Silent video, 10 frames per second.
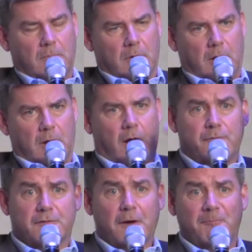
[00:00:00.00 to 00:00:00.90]
uh, off
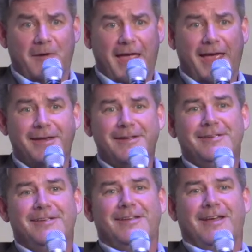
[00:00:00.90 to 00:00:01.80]
the top of my head,
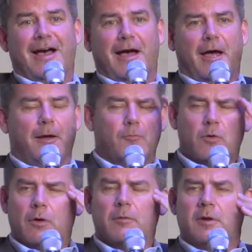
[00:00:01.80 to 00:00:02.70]
uh,
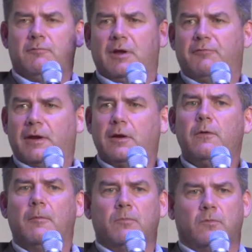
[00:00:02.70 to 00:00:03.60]
nor even if I knew
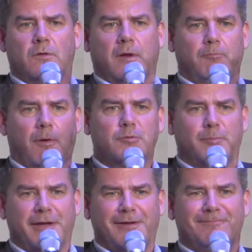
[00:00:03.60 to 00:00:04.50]
them, should I
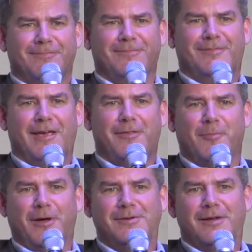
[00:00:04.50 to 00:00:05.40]
probably say them
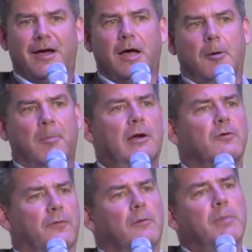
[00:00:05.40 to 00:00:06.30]
on uh, a
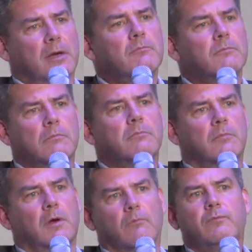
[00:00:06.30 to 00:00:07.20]
microphone. But it,
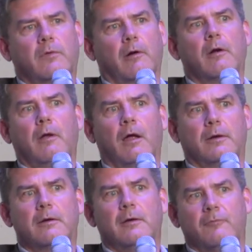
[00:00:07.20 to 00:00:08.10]
you know, there are a
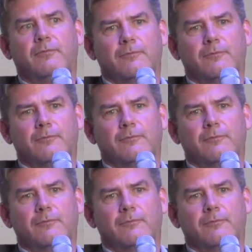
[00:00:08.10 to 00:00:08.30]
lot of